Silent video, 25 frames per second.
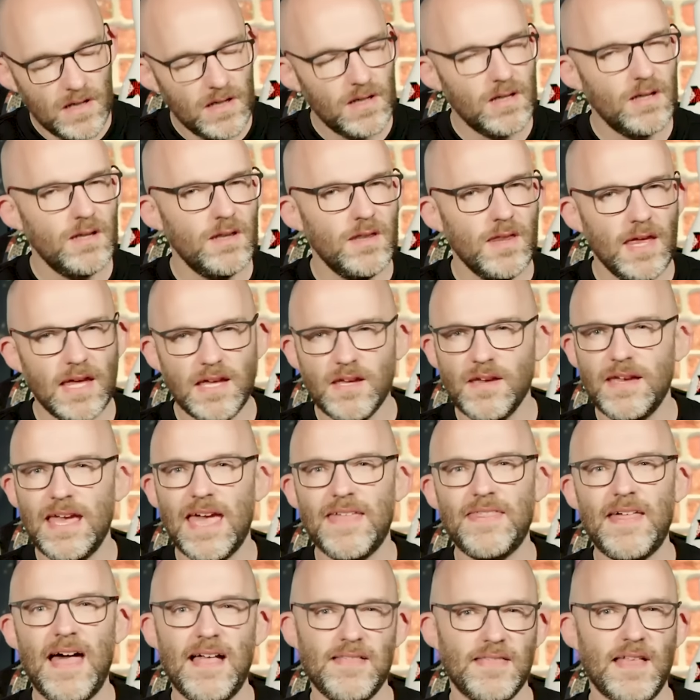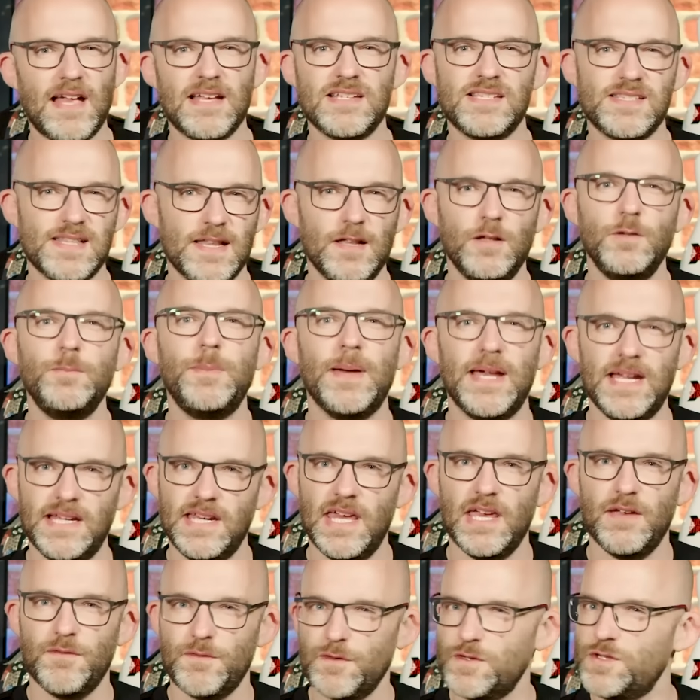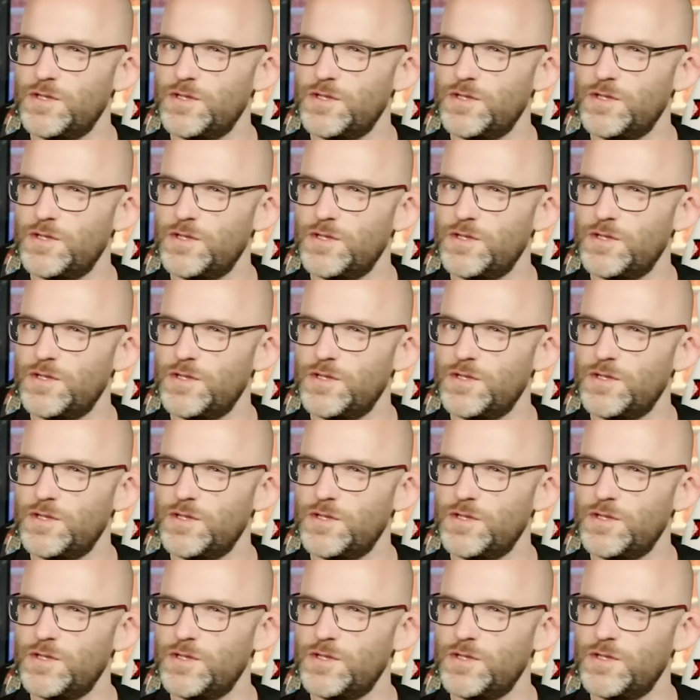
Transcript: they could get that nice little payday for